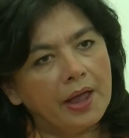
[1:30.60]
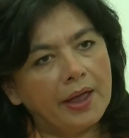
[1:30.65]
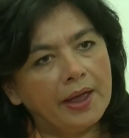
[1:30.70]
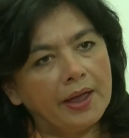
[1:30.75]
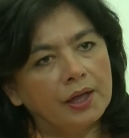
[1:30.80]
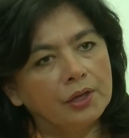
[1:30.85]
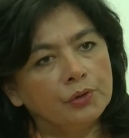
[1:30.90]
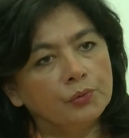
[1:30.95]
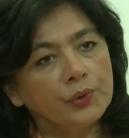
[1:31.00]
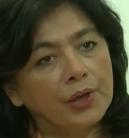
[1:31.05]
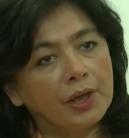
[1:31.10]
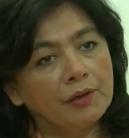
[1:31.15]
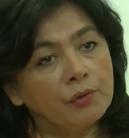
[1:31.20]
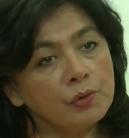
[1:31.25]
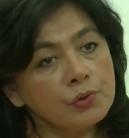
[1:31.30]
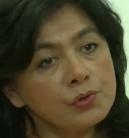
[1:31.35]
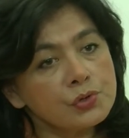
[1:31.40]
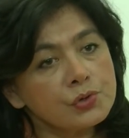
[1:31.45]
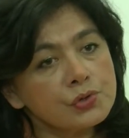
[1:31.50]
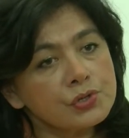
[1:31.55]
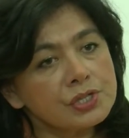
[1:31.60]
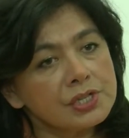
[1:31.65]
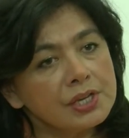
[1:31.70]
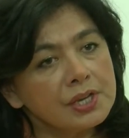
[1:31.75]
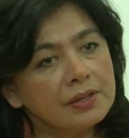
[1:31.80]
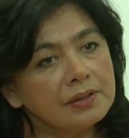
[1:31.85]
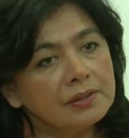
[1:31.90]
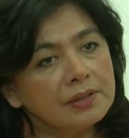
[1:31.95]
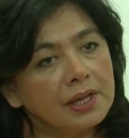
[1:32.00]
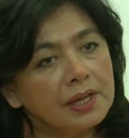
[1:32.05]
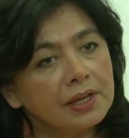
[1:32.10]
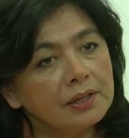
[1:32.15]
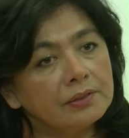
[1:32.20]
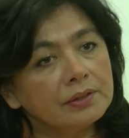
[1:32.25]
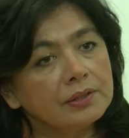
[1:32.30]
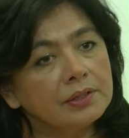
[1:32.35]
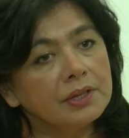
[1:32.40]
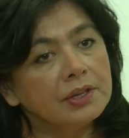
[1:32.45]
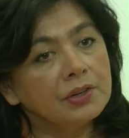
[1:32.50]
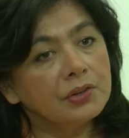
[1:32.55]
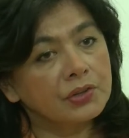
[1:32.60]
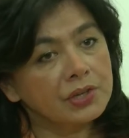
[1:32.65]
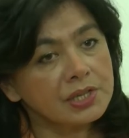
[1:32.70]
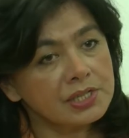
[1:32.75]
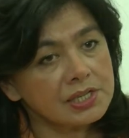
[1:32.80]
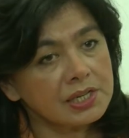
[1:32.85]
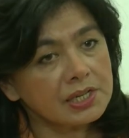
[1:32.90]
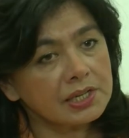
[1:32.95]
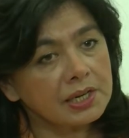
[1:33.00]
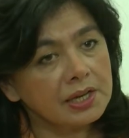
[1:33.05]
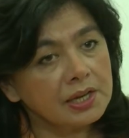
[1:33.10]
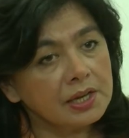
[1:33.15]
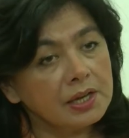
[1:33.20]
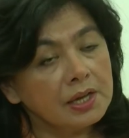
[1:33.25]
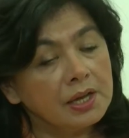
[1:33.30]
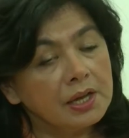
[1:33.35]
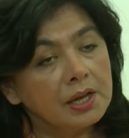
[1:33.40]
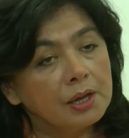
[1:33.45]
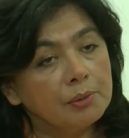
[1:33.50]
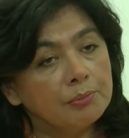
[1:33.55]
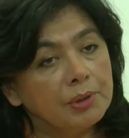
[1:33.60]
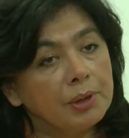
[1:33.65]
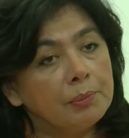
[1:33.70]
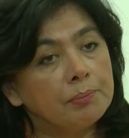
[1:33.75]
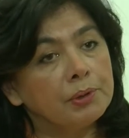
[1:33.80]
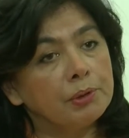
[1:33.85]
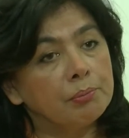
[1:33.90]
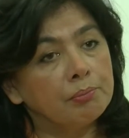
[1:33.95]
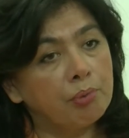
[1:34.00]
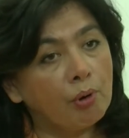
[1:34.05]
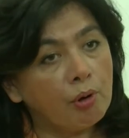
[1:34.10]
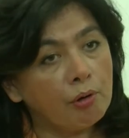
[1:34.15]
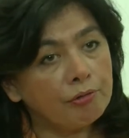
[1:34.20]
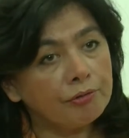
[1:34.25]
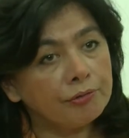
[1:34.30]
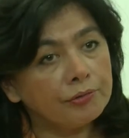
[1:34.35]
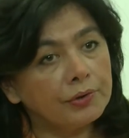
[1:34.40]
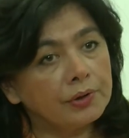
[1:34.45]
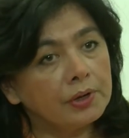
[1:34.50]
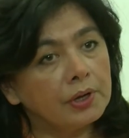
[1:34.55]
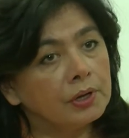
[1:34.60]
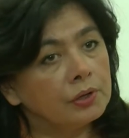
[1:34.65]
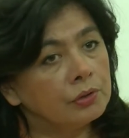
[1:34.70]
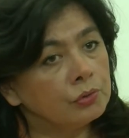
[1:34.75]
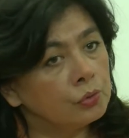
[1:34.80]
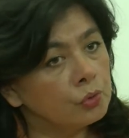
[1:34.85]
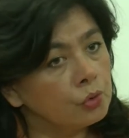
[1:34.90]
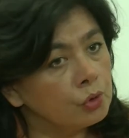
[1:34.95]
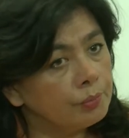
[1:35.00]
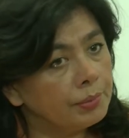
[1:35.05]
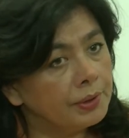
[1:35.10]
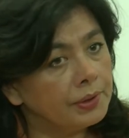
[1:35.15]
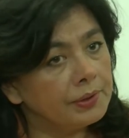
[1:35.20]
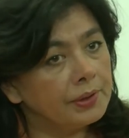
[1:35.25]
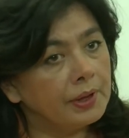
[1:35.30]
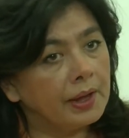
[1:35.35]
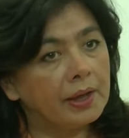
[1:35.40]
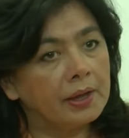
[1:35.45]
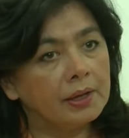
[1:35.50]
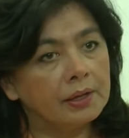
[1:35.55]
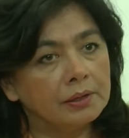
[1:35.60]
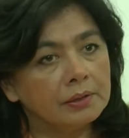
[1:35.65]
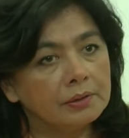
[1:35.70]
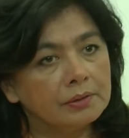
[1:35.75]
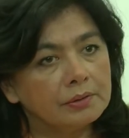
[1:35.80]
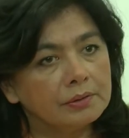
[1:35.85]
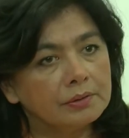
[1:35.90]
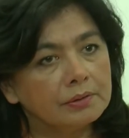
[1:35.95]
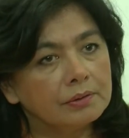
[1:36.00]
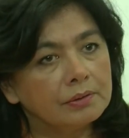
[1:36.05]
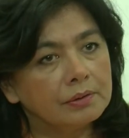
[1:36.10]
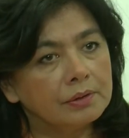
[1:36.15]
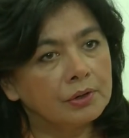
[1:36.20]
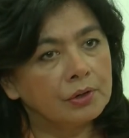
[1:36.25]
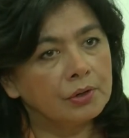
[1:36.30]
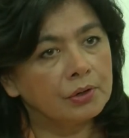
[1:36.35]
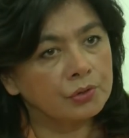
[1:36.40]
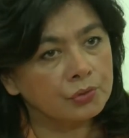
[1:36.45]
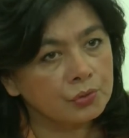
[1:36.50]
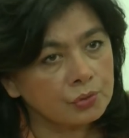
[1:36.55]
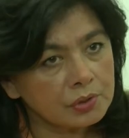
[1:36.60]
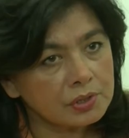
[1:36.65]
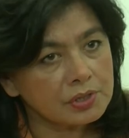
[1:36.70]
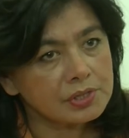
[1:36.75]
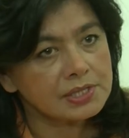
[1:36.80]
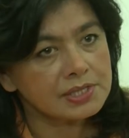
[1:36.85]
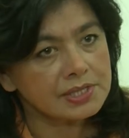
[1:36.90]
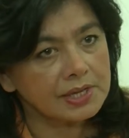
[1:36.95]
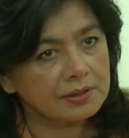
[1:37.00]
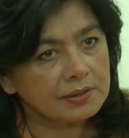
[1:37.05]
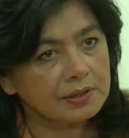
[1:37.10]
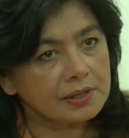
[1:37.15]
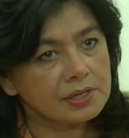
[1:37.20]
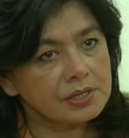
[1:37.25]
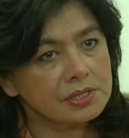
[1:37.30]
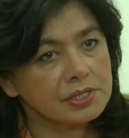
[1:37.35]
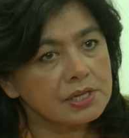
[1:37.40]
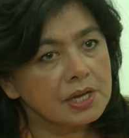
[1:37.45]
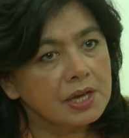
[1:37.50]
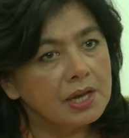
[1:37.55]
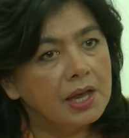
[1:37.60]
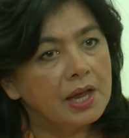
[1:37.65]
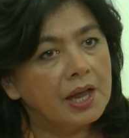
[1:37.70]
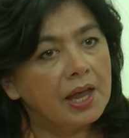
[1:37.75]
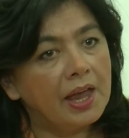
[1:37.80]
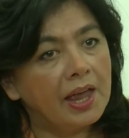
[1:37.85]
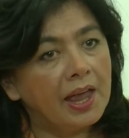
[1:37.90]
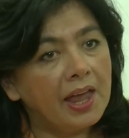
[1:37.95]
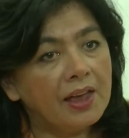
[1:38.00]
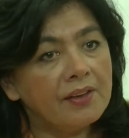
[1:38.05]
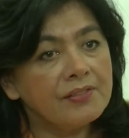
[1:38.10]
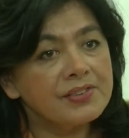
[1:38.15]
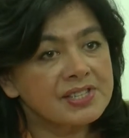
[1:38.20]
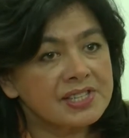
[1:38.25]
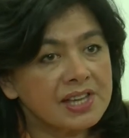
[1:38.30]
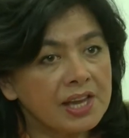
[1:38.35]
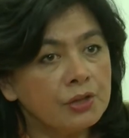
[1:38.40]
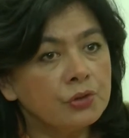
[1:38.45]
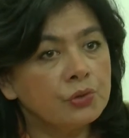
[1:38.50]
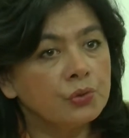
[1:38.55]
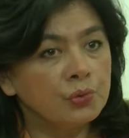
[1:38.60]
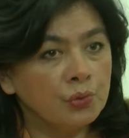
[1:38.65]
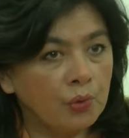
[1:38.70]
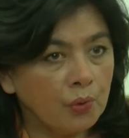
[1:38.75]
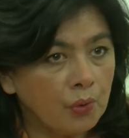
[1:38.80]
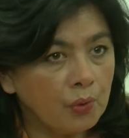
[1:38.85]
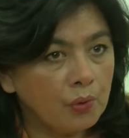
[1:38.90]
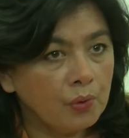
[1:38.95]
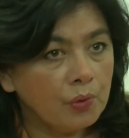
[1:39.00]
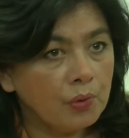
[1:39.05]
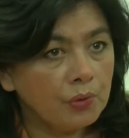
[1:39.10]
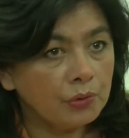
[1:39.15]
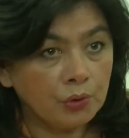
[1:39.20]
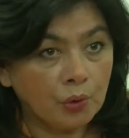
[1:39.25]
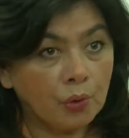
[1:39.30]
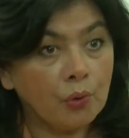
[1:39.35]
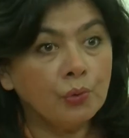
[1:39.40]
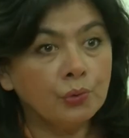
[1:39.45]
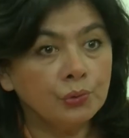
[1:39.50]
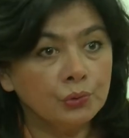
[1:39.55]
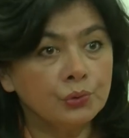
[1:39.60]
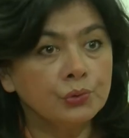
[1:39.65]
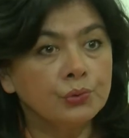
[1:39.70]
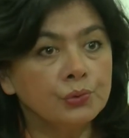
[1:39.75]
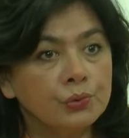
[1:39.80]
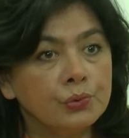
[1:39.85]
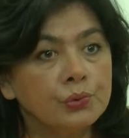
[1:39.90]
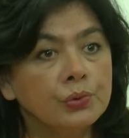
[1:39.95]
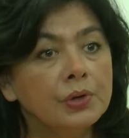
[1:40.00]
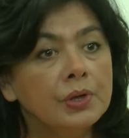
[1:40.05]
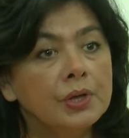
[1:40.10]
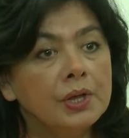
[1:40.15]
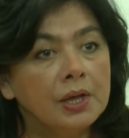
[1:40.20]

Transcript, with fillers: And we have also seen that increasingly people both in urban and uh, rural settings have said to no, no to